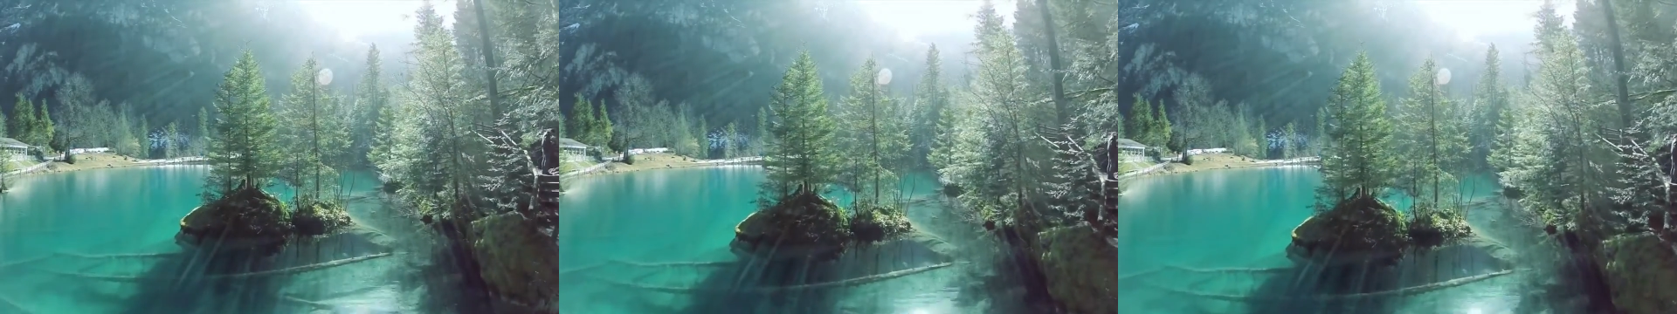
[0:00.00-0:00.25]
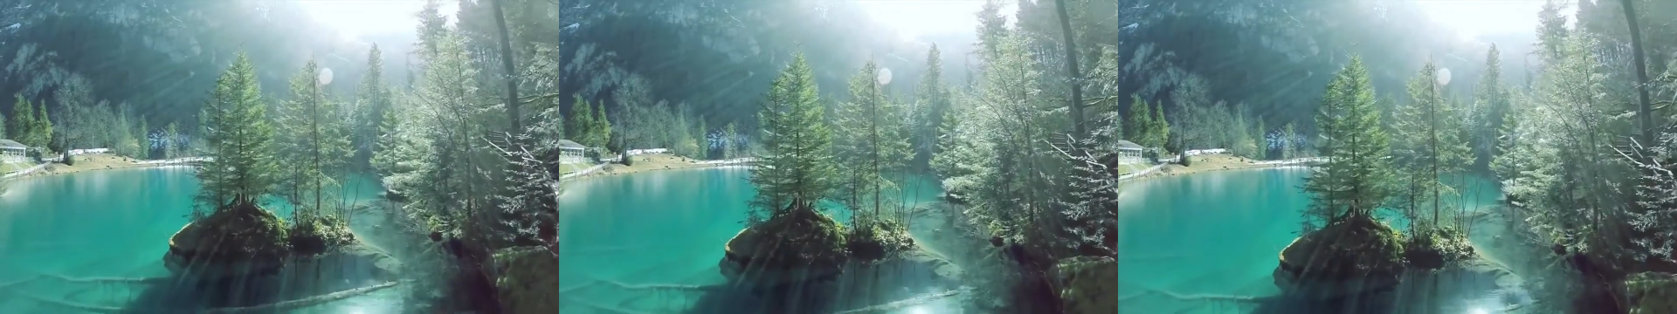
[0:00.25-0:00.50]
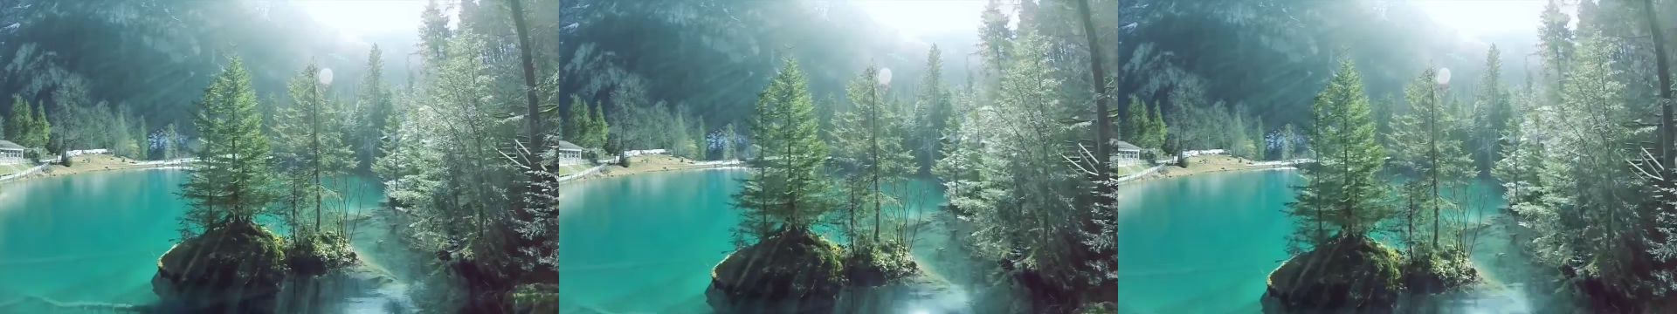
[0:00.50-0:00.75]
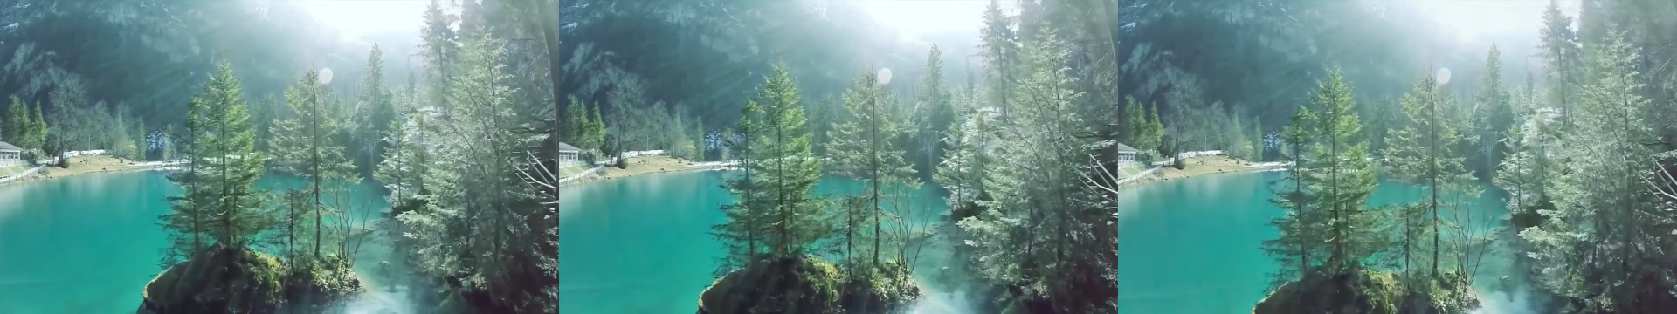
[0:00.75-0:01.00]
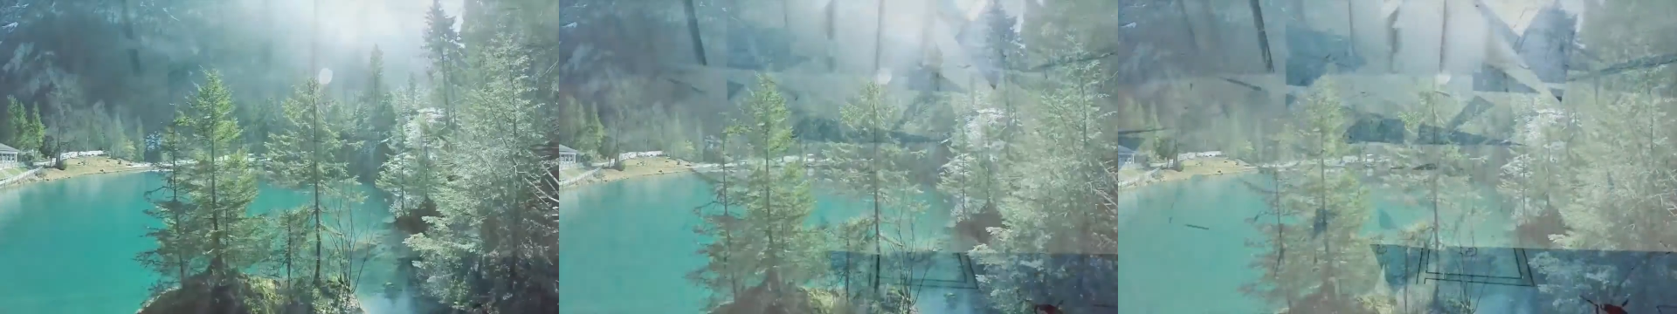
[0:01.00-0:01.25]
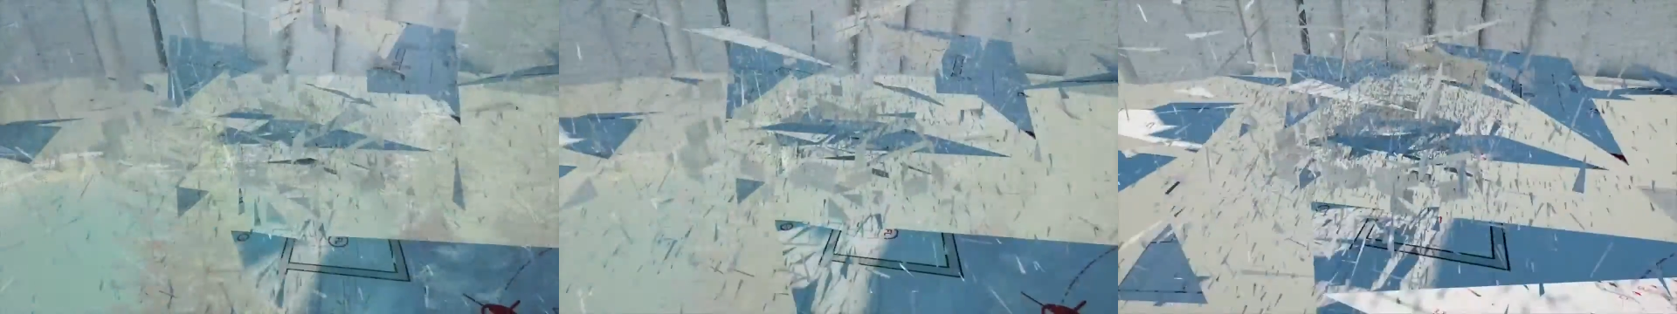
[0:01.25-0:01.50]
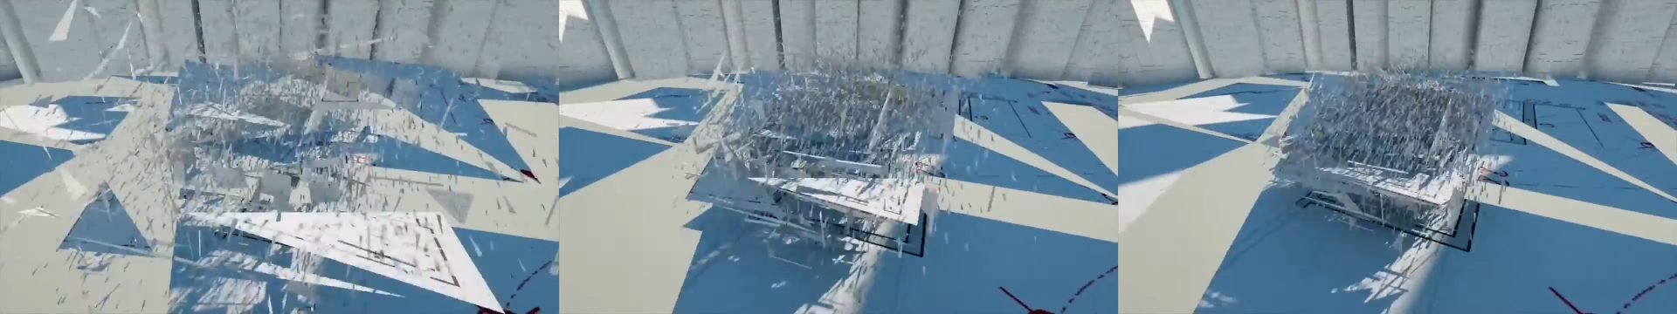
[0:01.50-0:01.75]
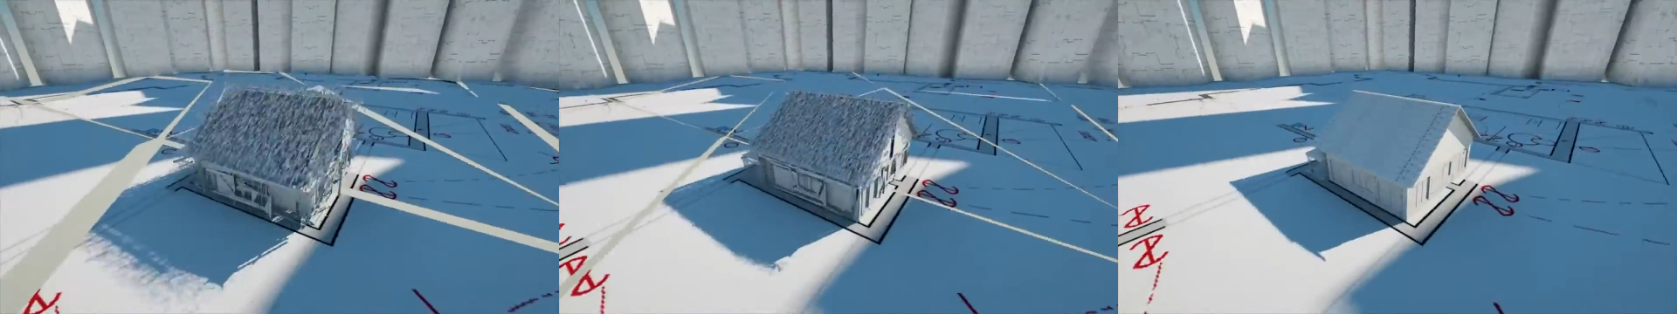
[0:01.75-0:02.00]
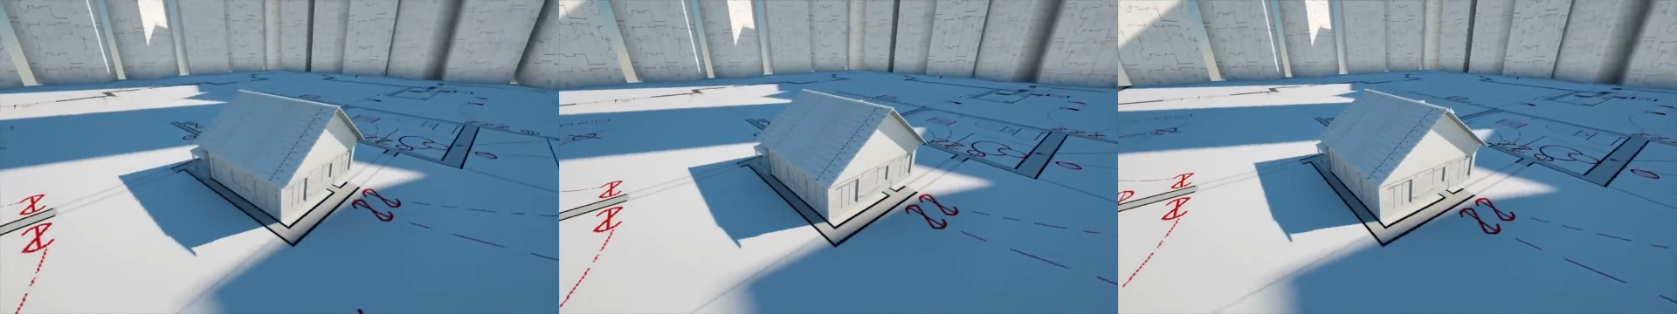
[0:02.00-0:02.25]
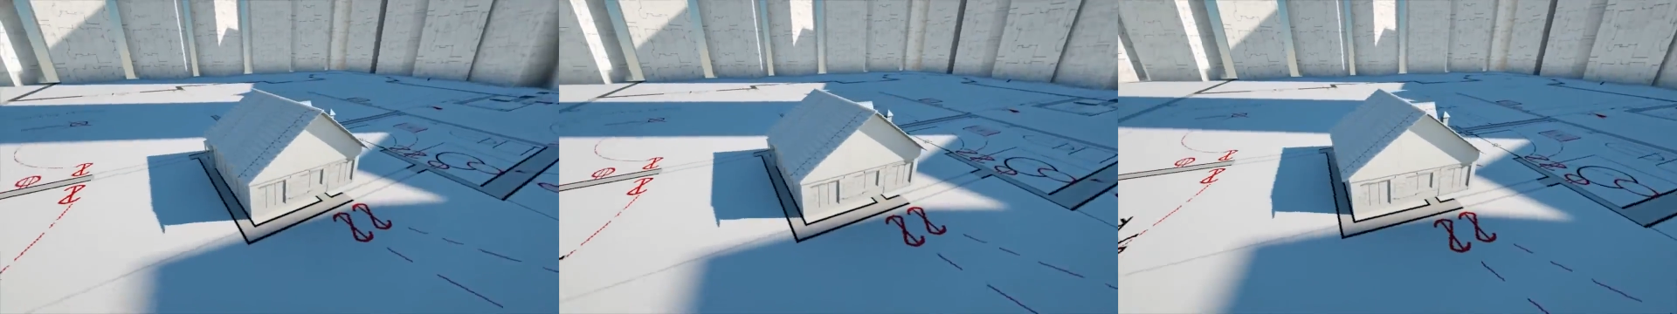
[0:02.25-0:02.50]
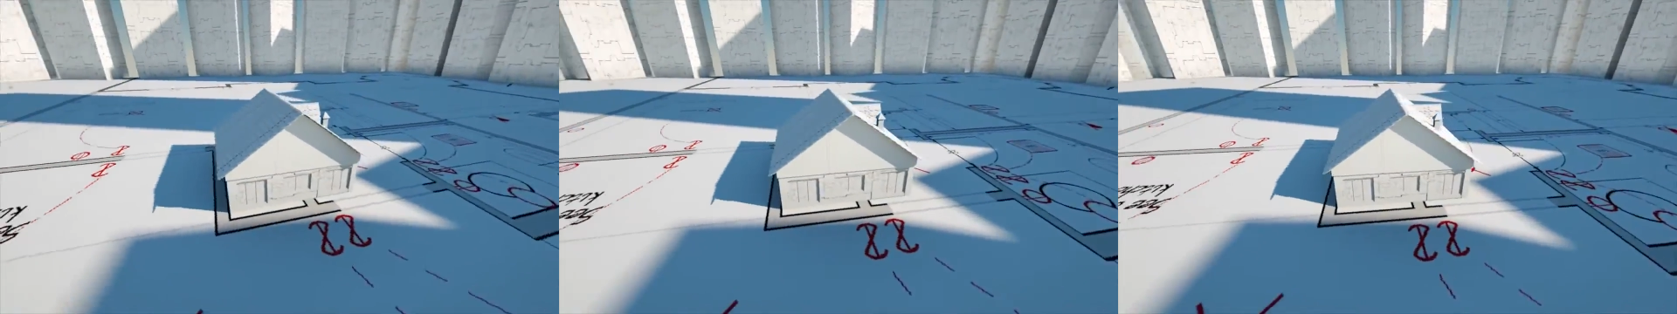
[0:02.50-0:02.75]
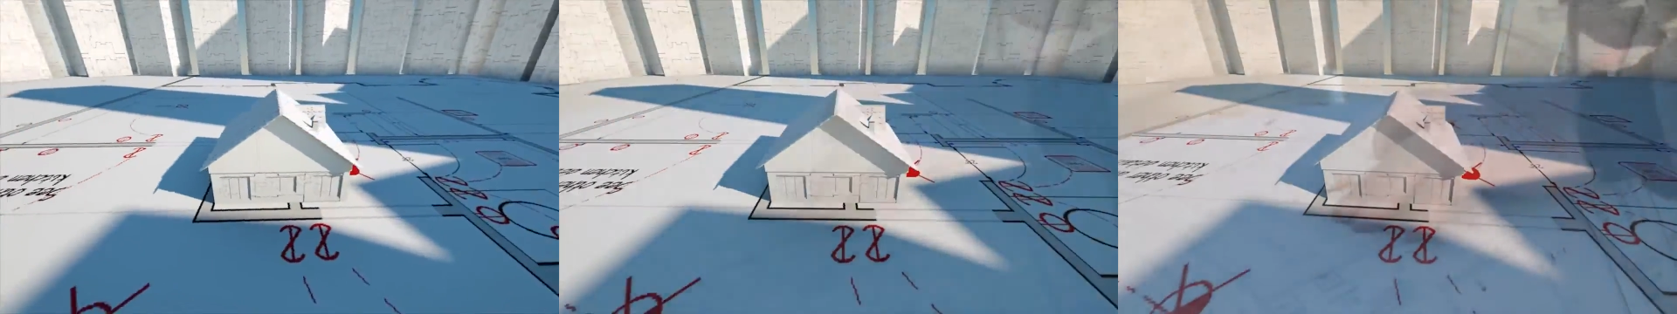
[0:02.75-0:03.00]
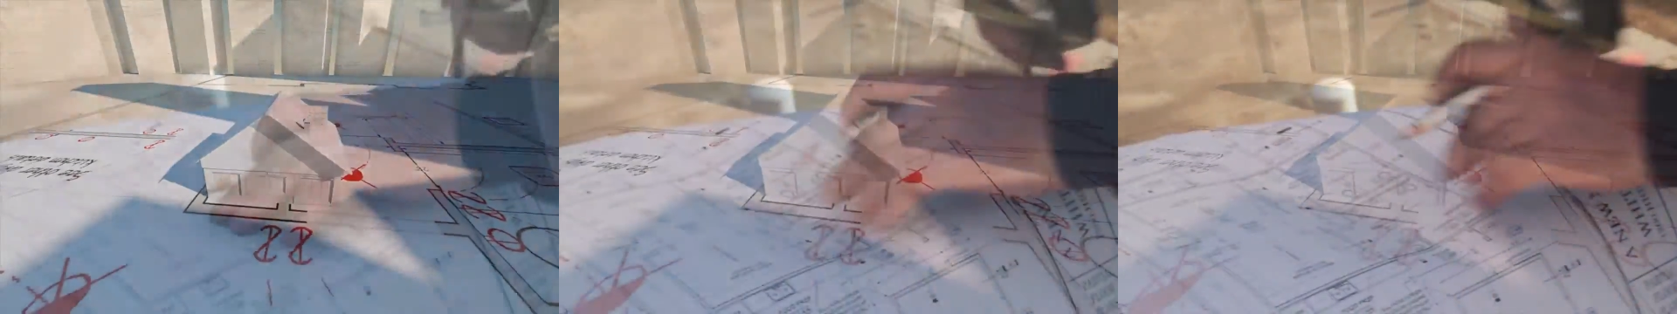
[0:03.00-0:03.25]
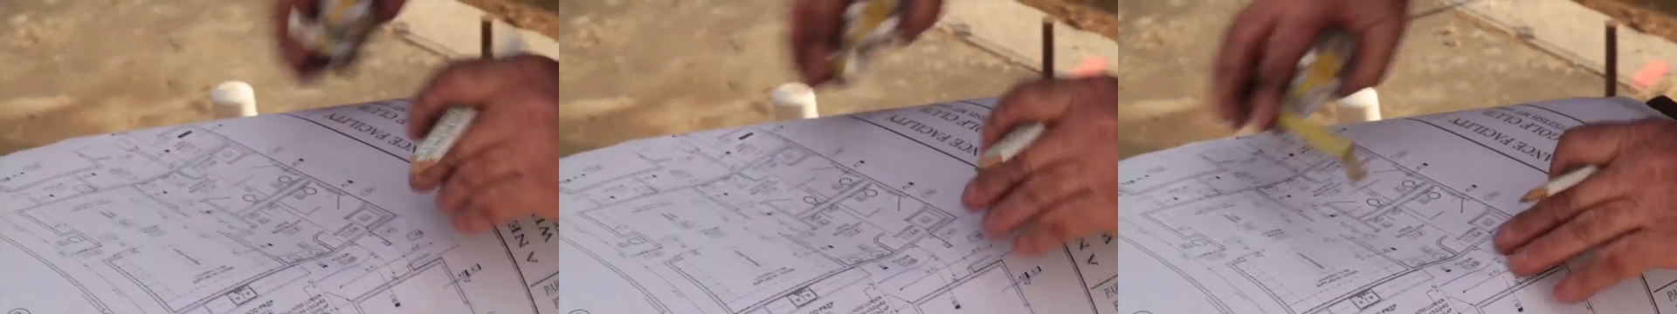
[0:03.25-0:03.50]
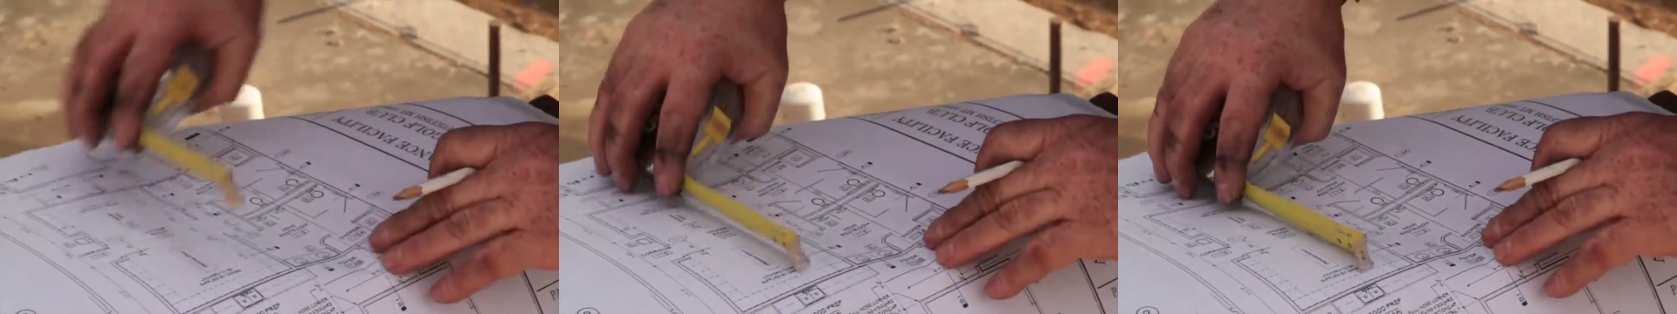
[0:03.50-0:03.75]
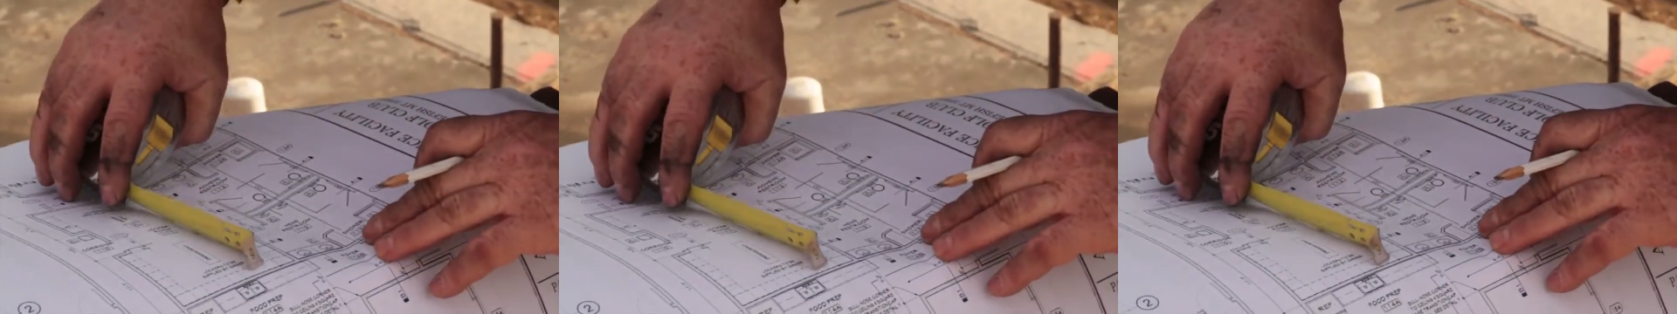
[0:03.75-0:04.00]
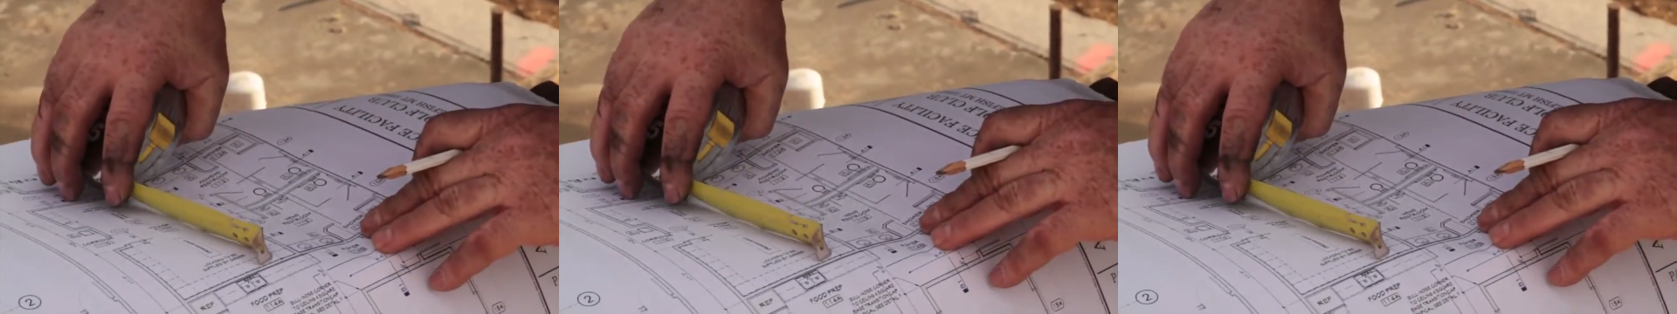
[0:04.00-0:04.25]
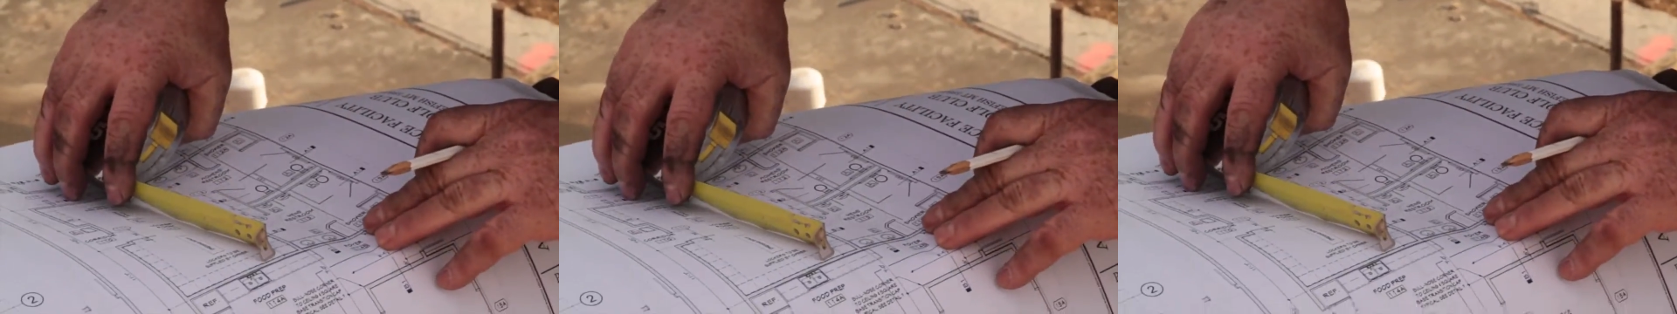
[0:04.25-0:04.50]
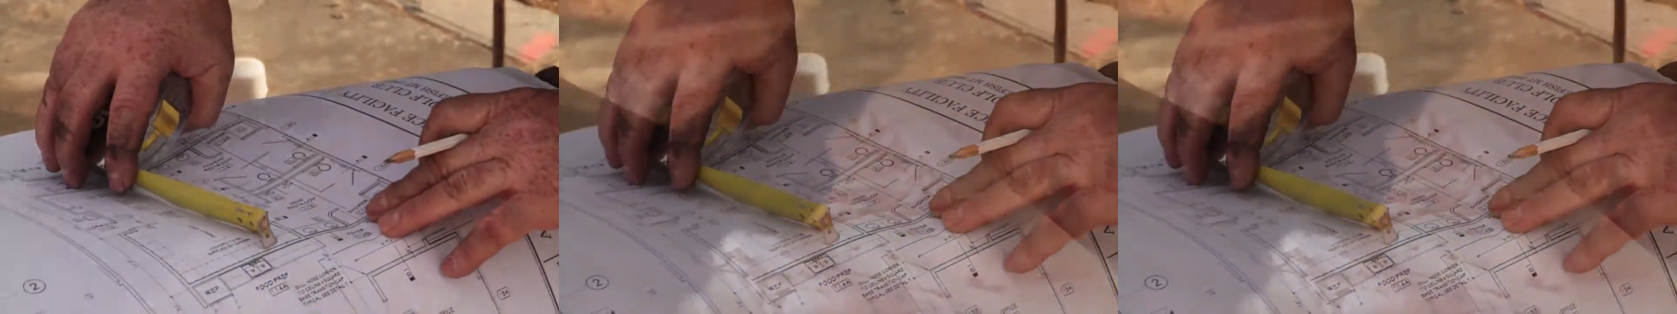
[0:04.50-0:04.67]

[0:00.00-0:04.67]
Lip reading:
[unreadable: no face in view]